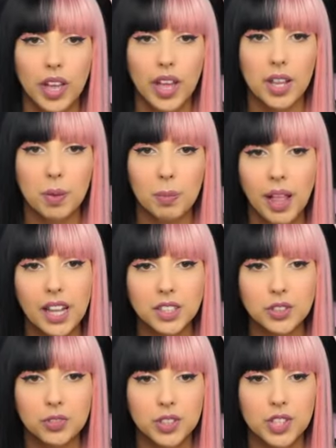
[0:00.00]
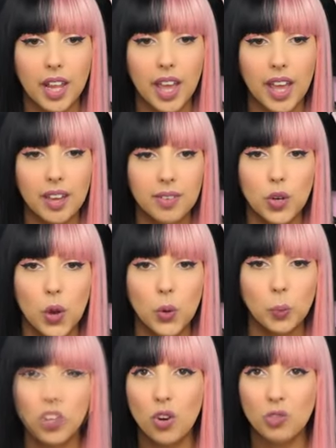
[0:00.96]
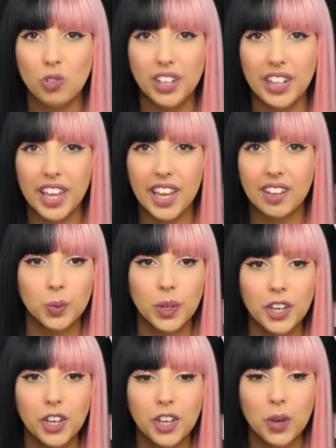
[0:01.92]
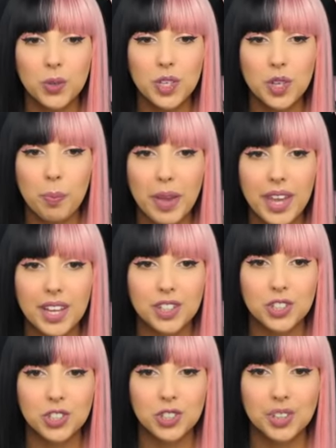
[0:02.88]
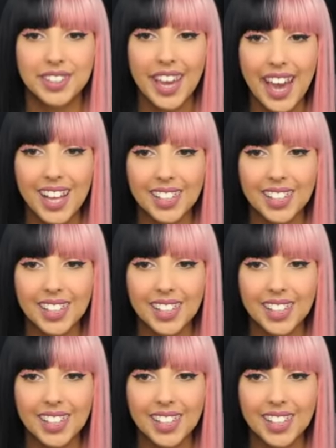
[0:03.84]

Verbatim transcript: any plans for today? Nope, not really. We can go to the beach. Yes!